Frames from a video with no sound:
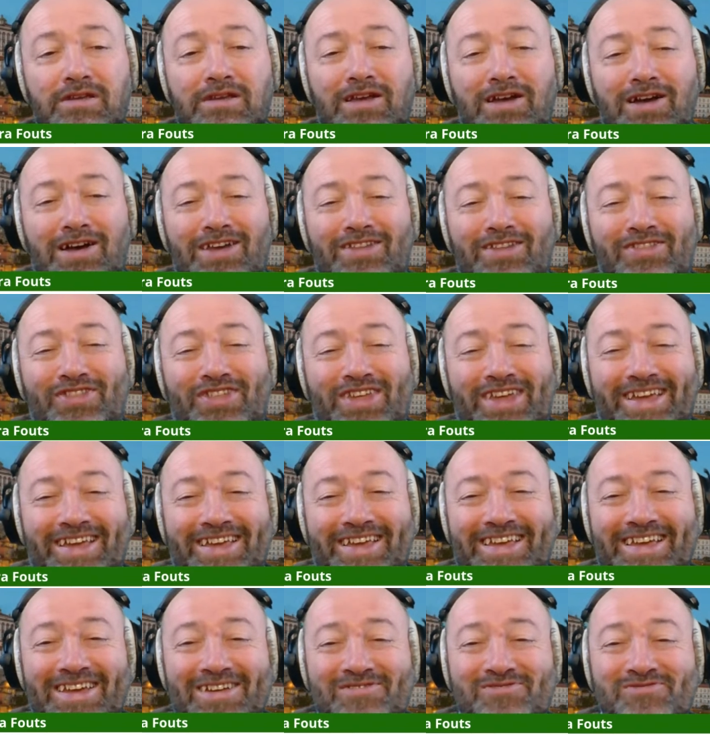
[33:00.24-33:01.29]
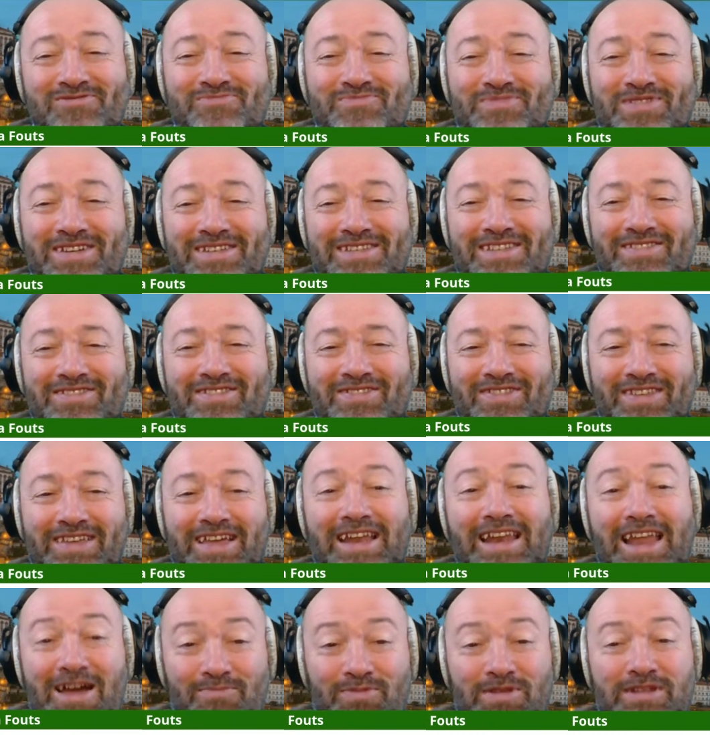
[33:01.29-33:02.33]
I think would be another thing.
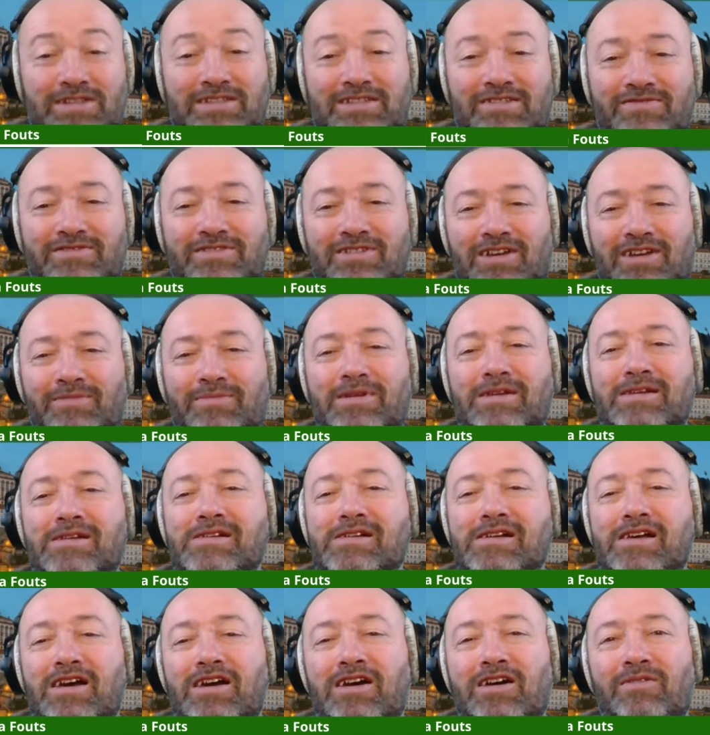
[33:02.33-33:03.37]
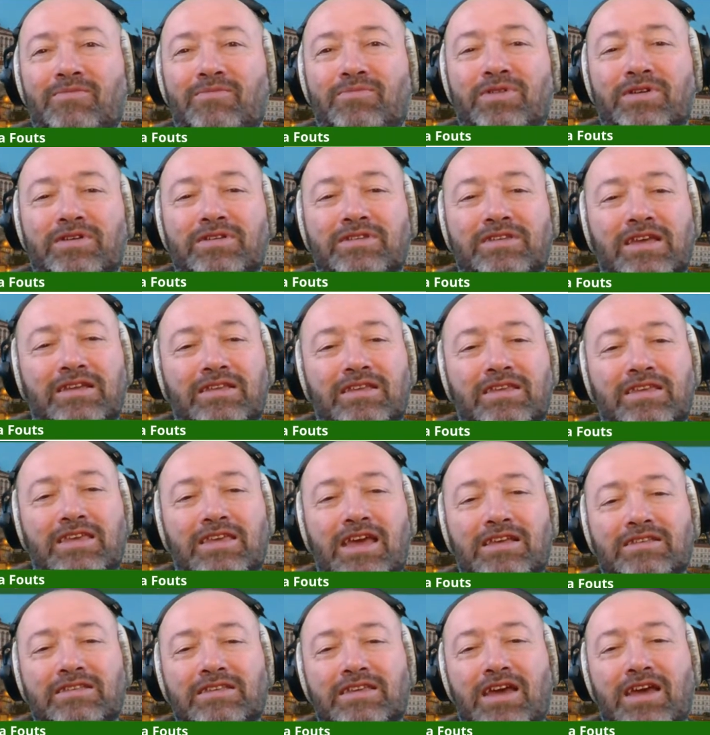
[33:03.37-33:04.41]
Allow plenty of time, but yeah,
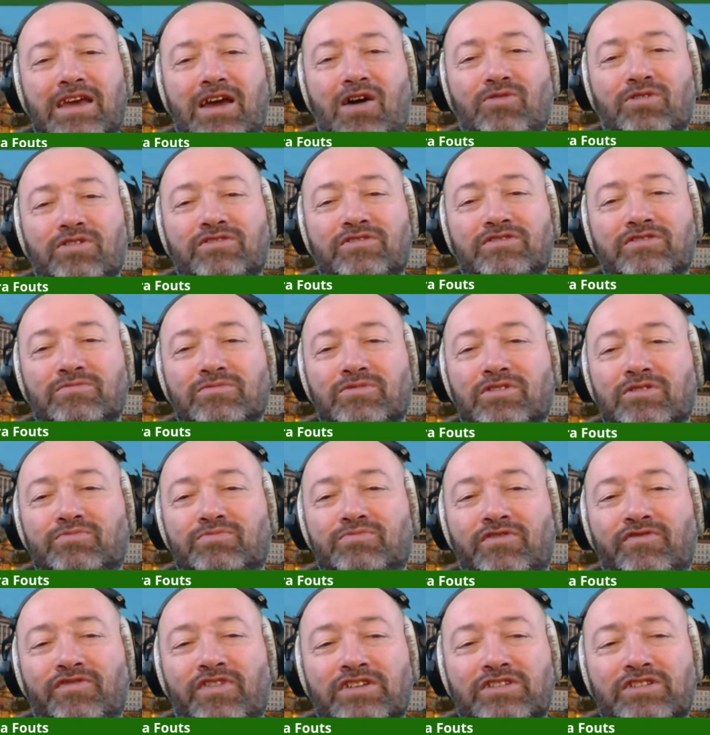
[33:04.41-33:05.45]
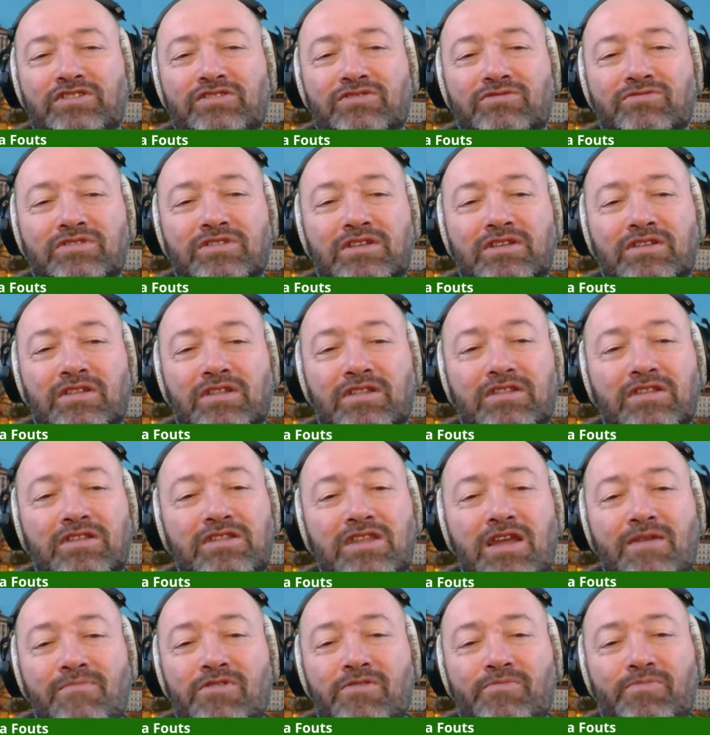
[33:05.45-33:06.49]
get hold of some good professionals. The
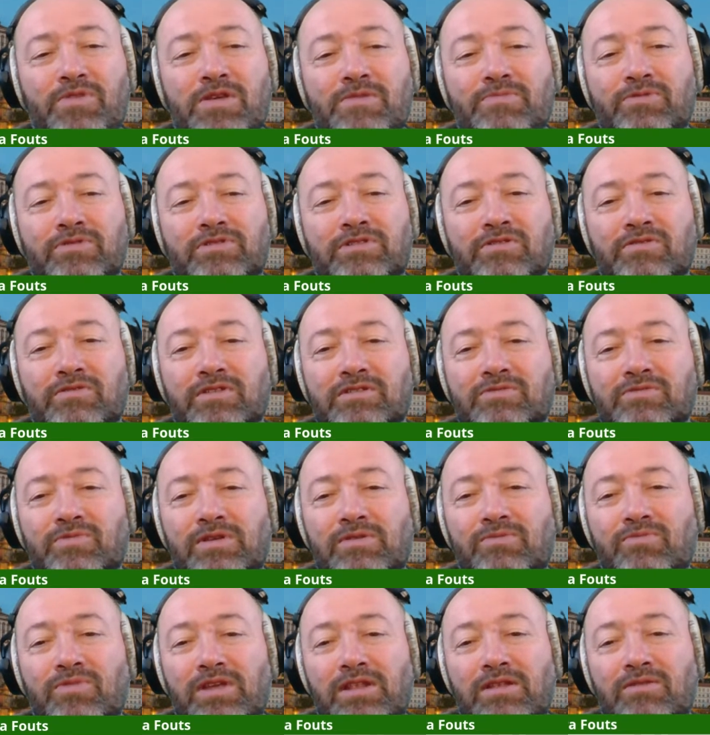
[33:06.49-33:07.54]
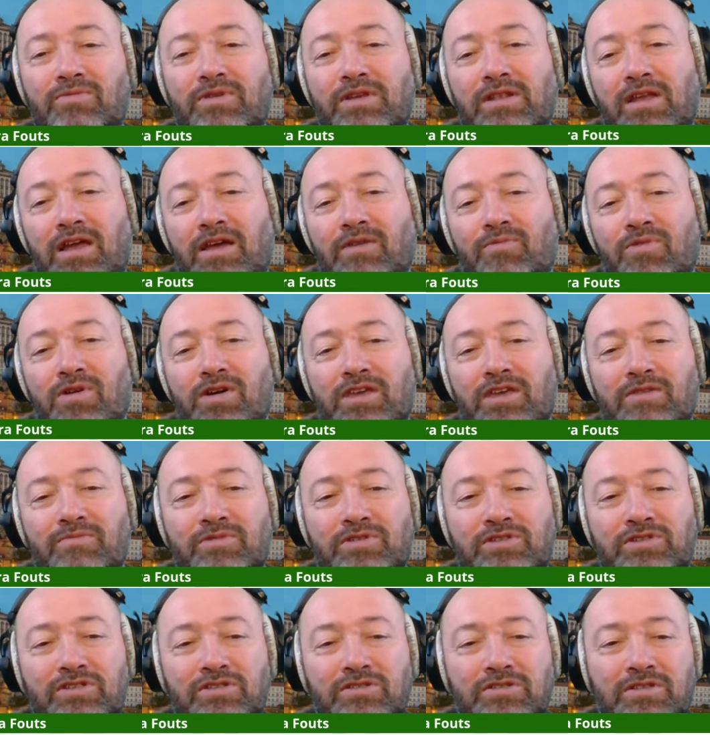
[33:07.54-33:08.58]
number of people doing this. We like working with
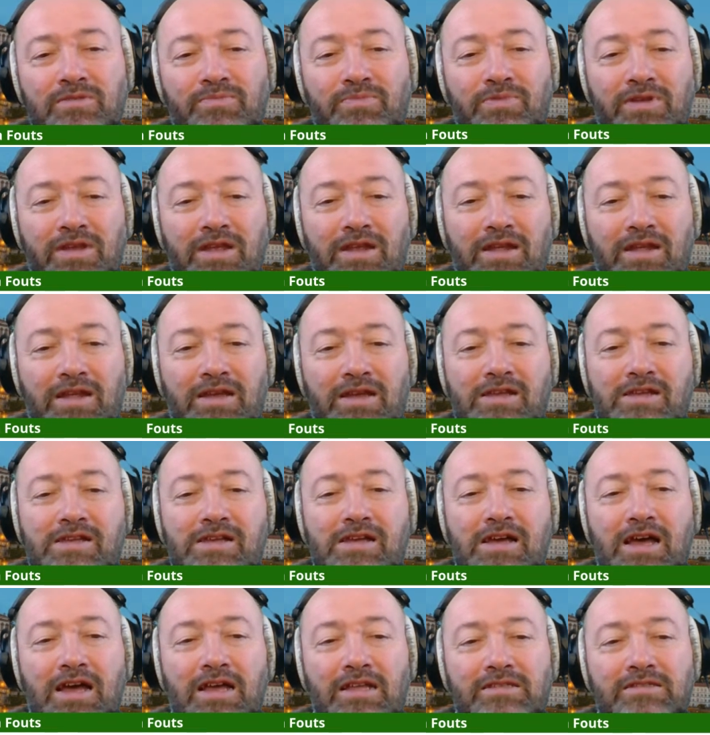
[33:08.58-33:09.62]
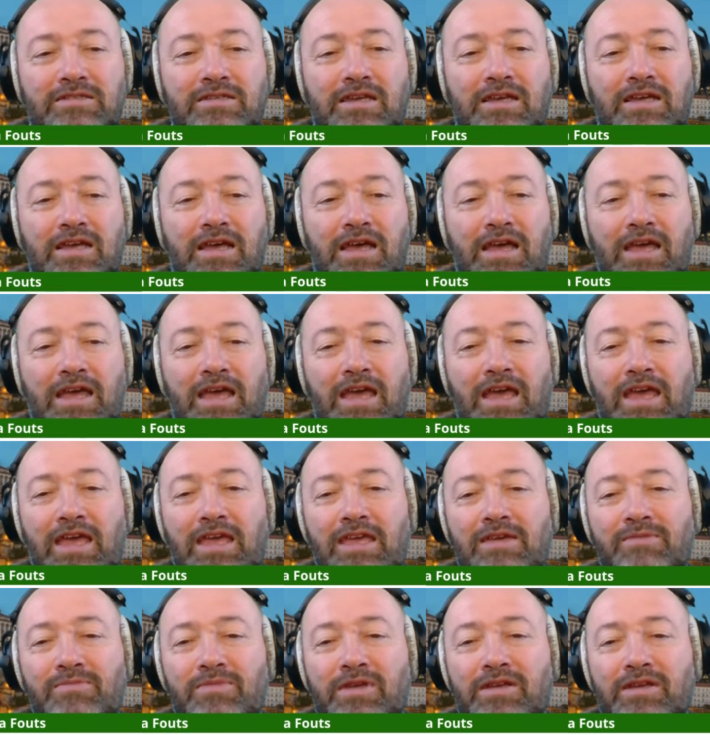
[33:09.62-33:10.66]
Gilles de Pereira at Hey
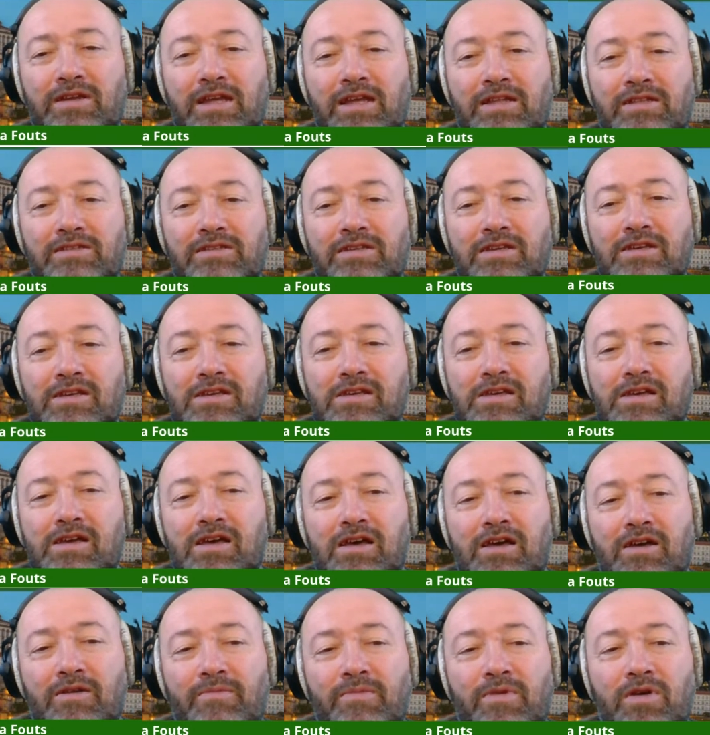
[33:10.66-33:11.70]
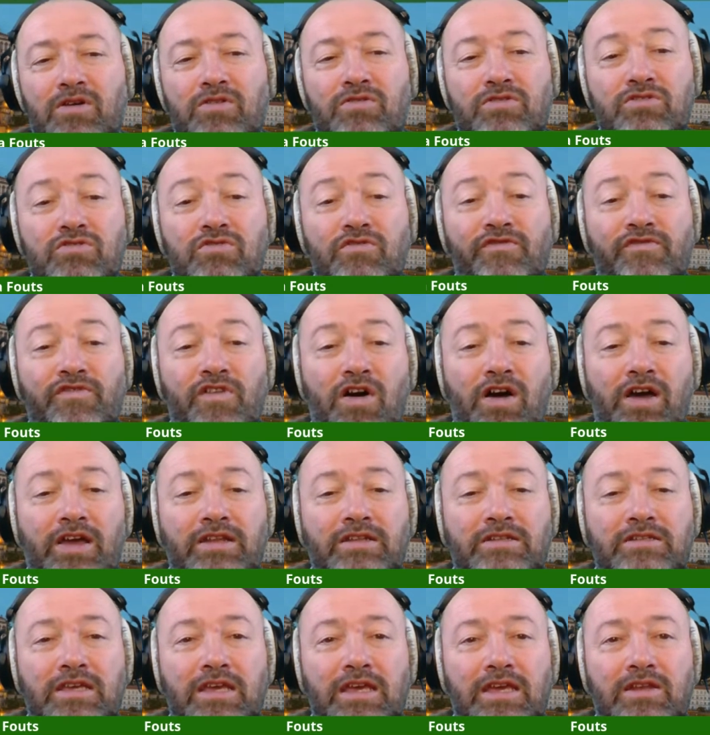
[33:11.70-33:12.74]
Immigrant, who you'll
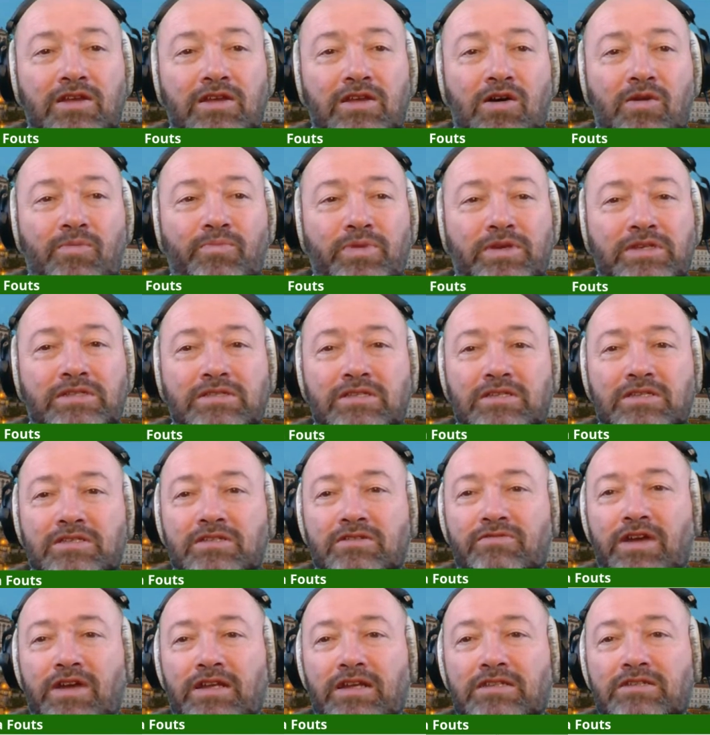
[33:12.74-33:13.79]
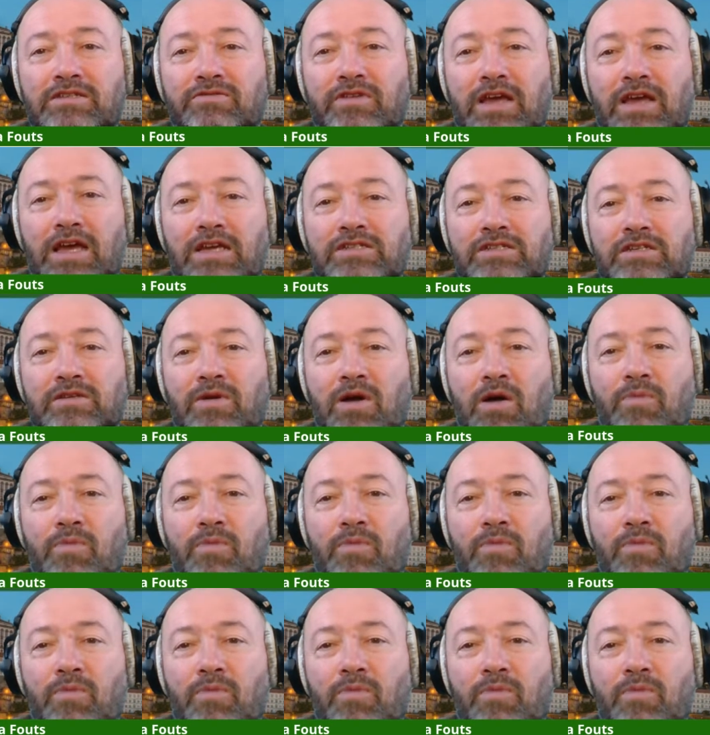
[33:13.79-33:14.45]
find in our business directory. Actually,